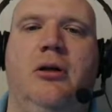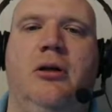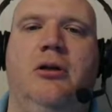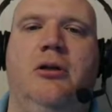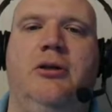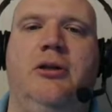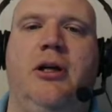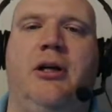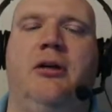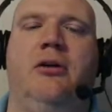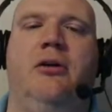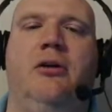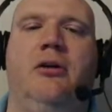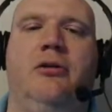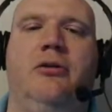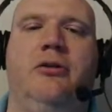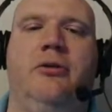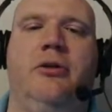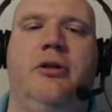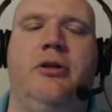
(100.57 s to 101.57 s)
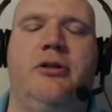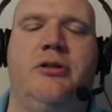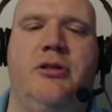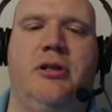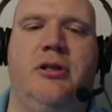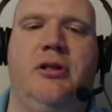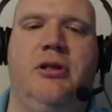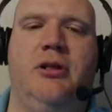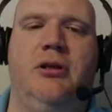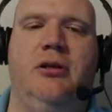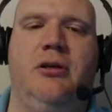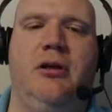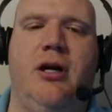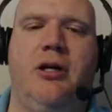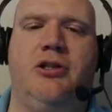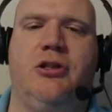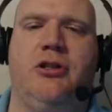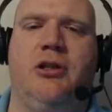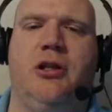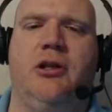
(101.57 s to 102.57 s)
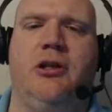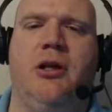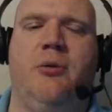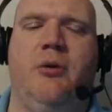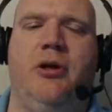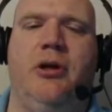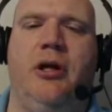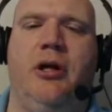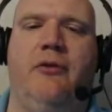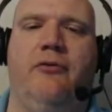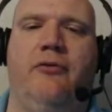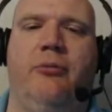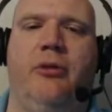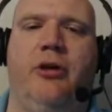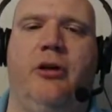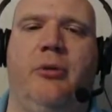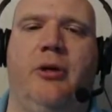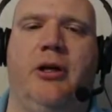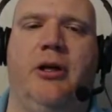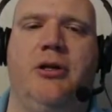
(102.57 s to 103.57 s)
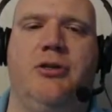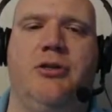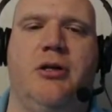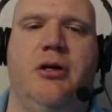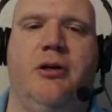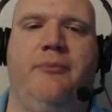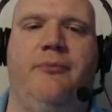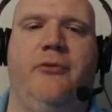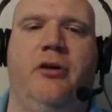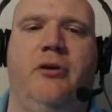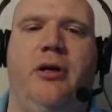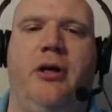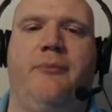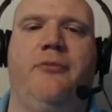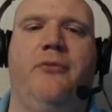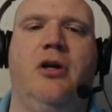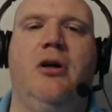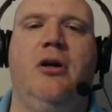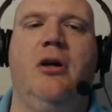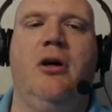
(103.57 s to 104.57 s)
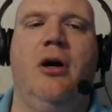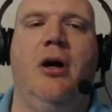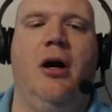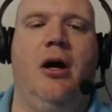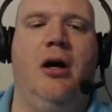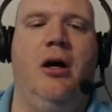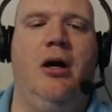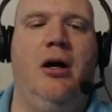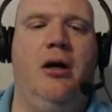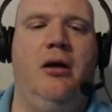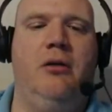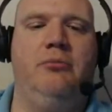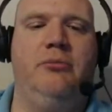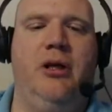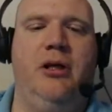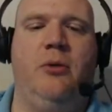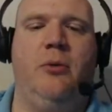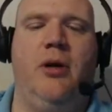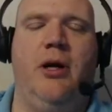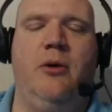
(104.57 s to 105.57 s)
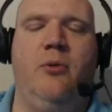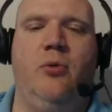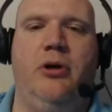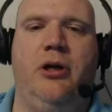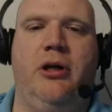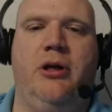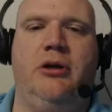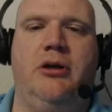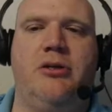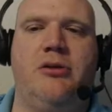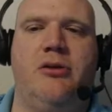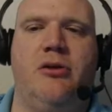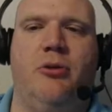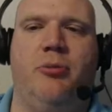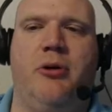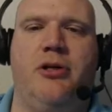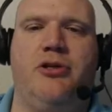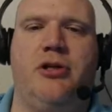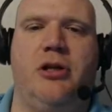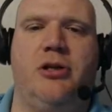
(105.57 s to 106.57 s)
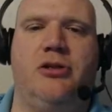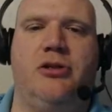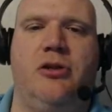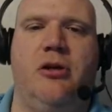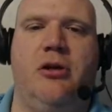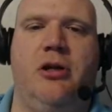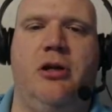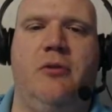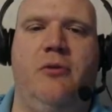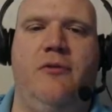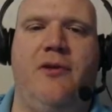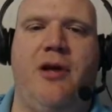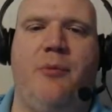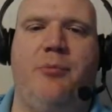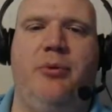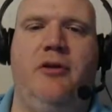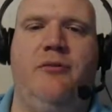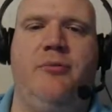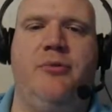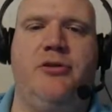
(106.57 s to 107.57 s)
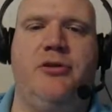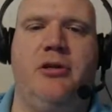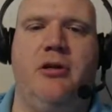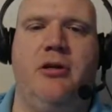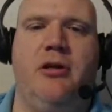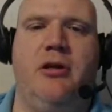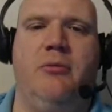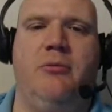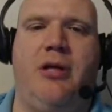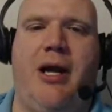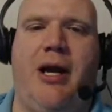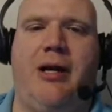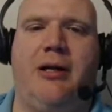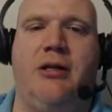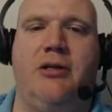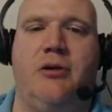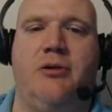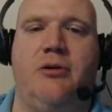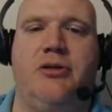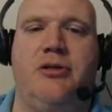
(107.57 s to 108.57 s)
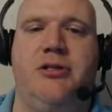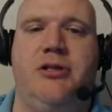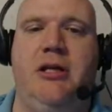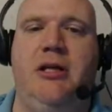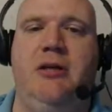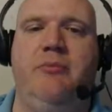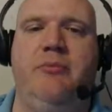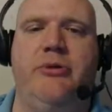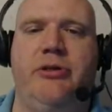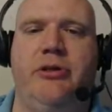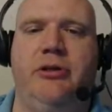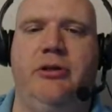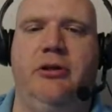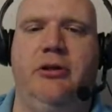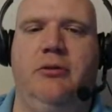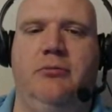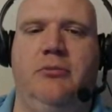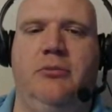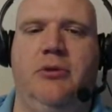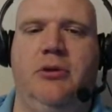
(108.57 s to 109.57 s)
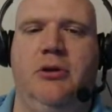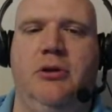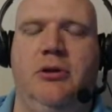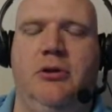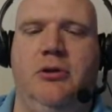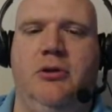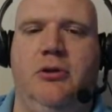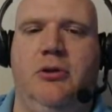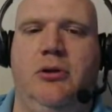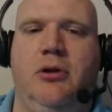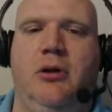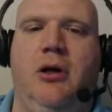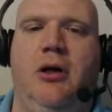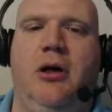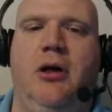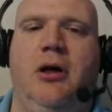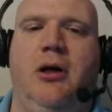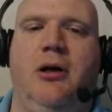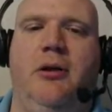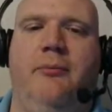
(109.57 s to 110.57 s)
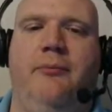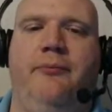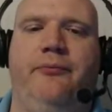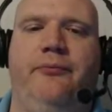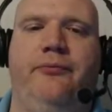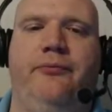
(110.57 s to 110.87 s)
ticking along doing its thing. I actually thought that went down from there, but I guess not. Okay. Anyway, we'll get this little project started. We've got plenty of mycelium to act as our seed mycelium. And